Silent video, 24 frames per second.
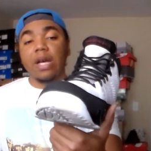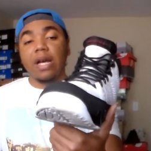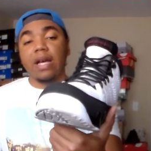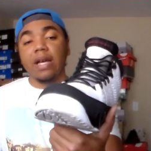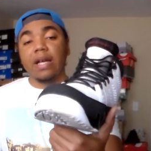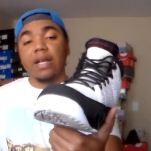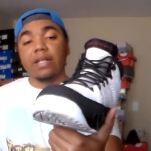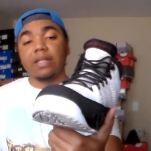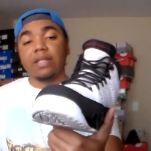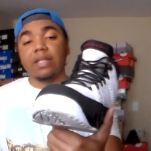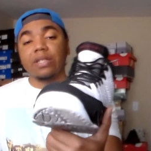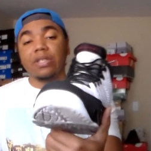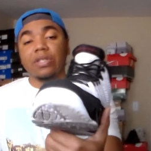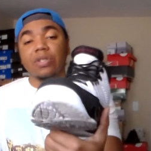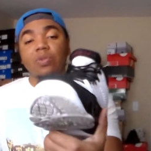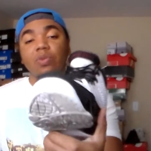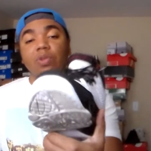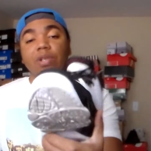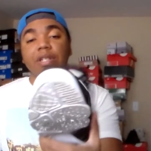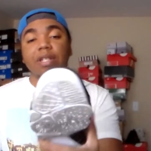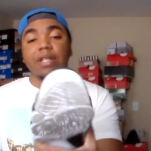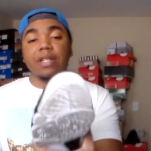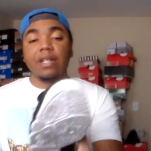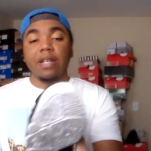Nines. I just
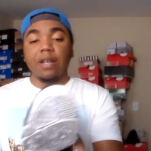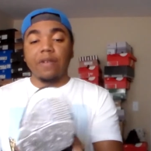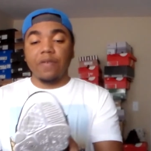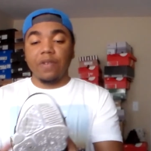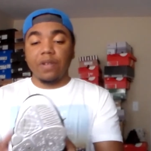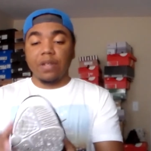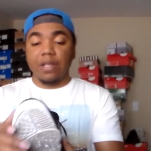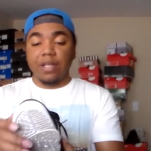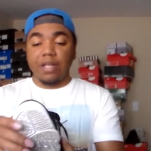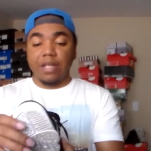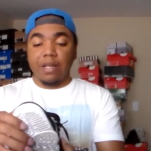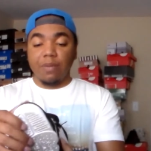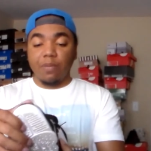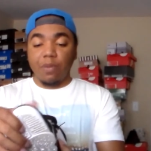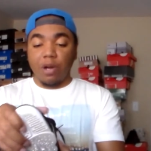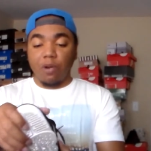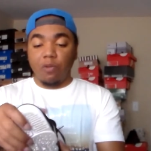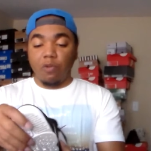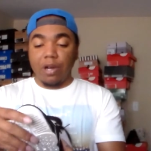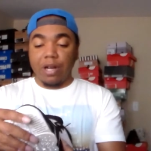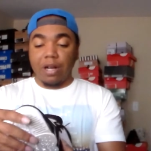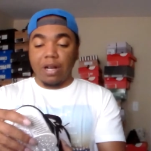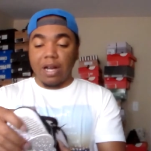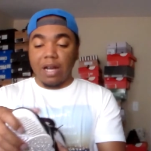want to definitely get my
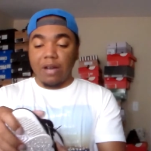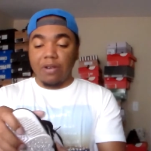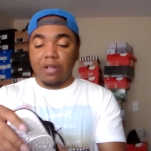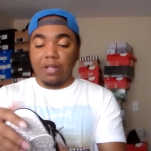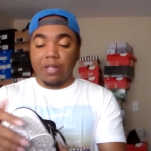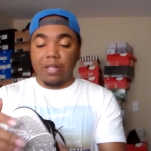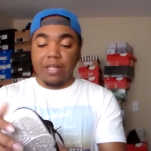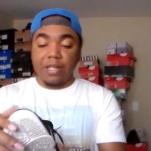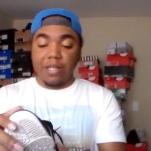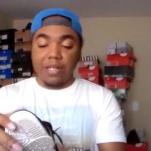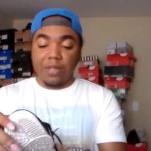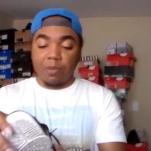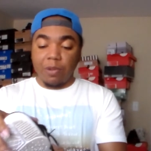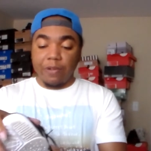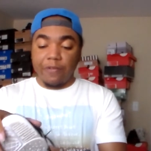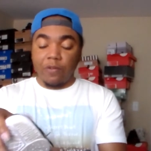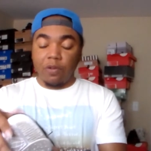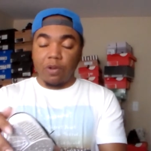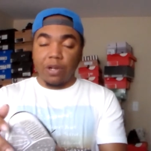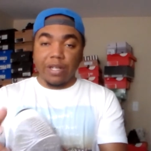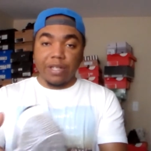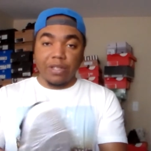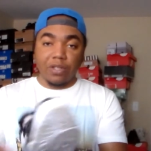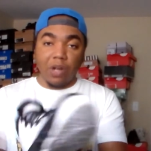wear out in these
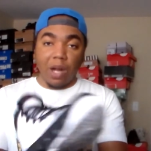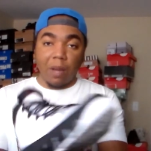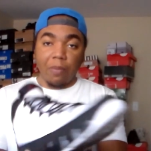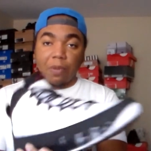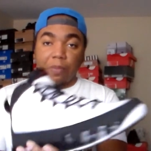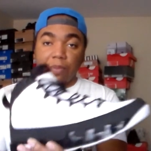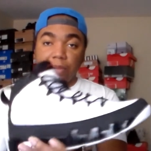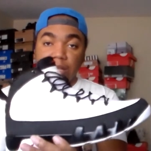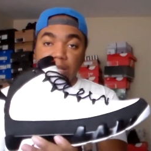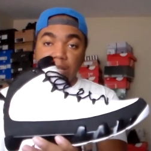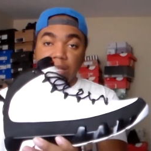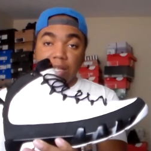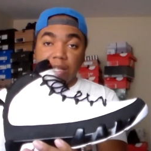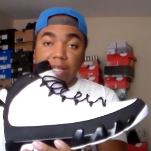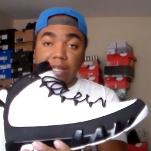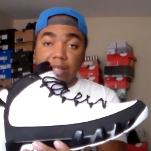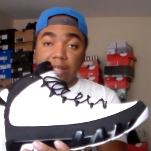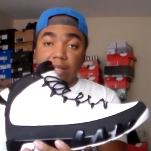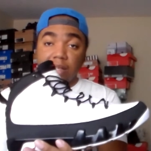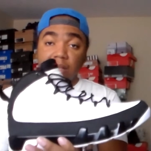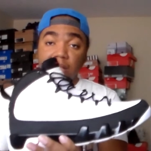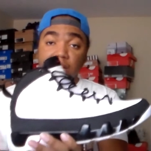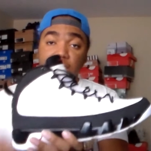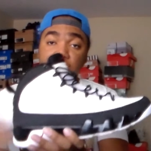before they drop them again.